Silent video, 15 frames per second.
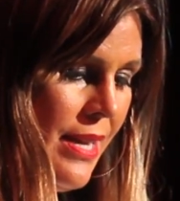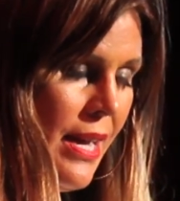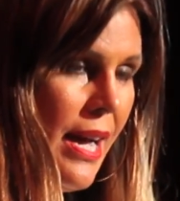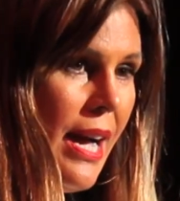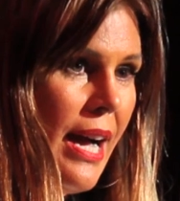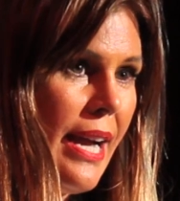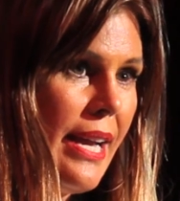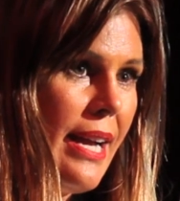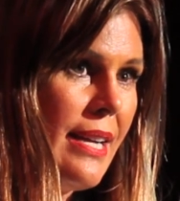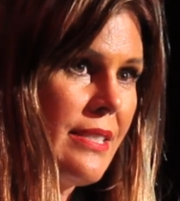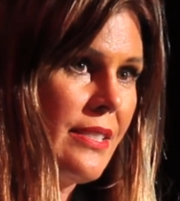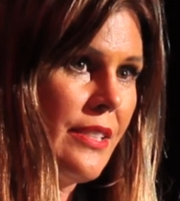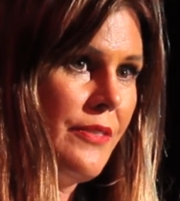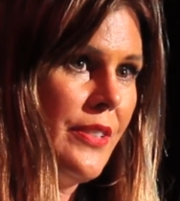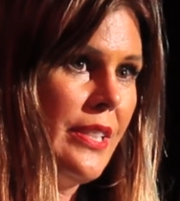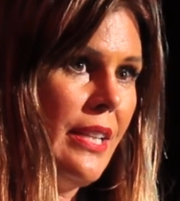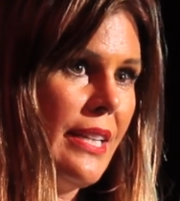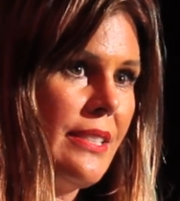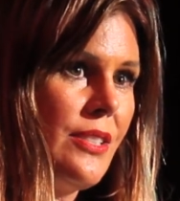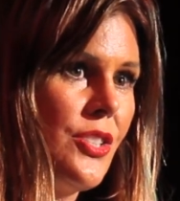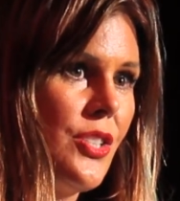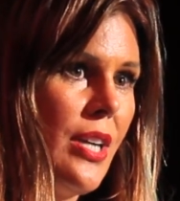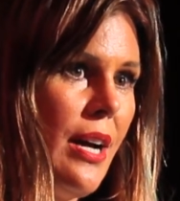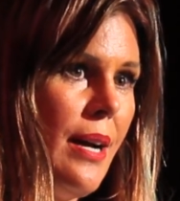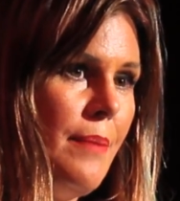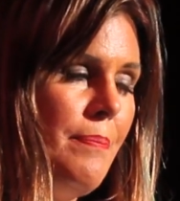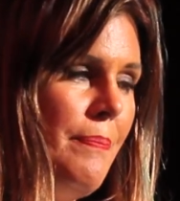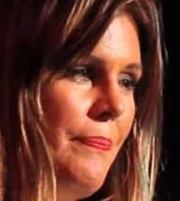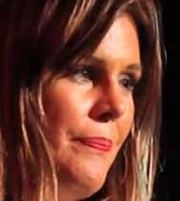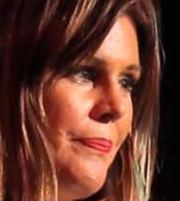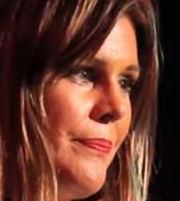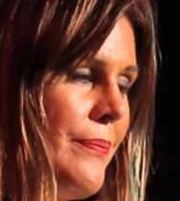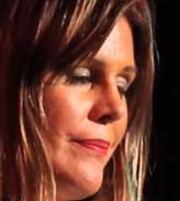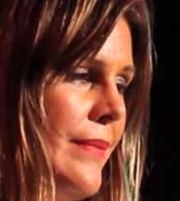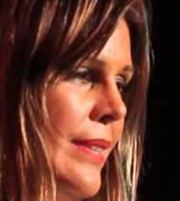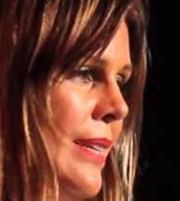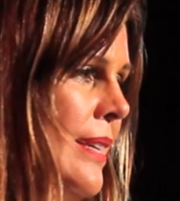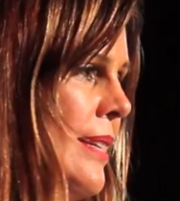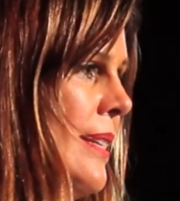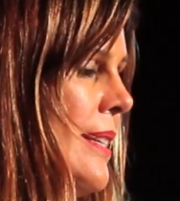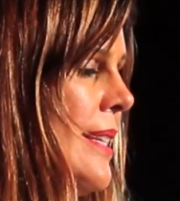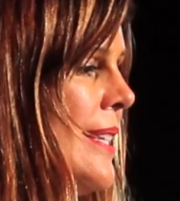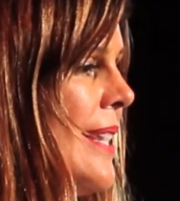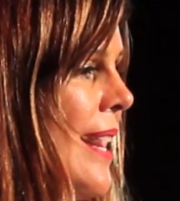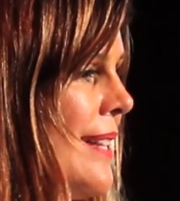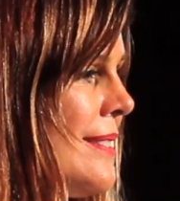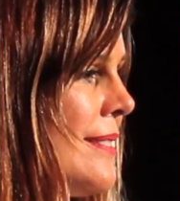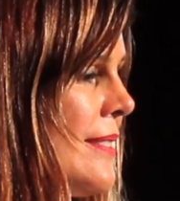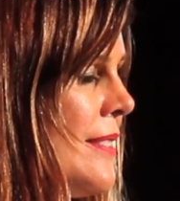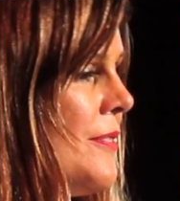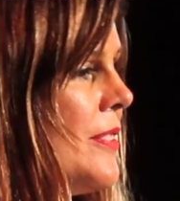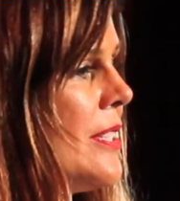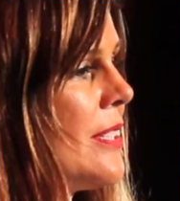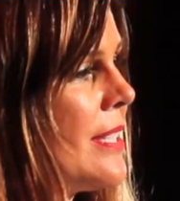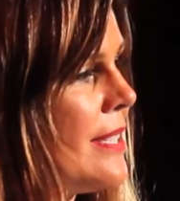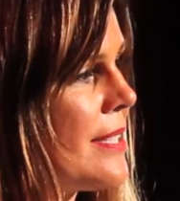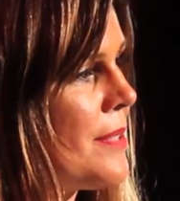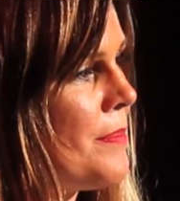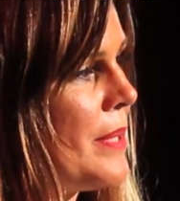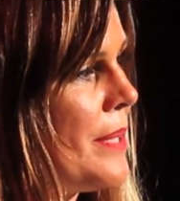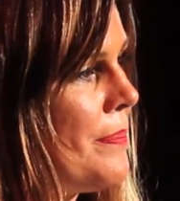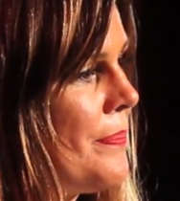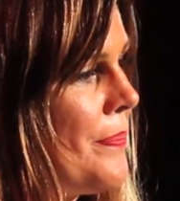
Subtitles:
I asked if he liked his job. He asked if he could kiss me.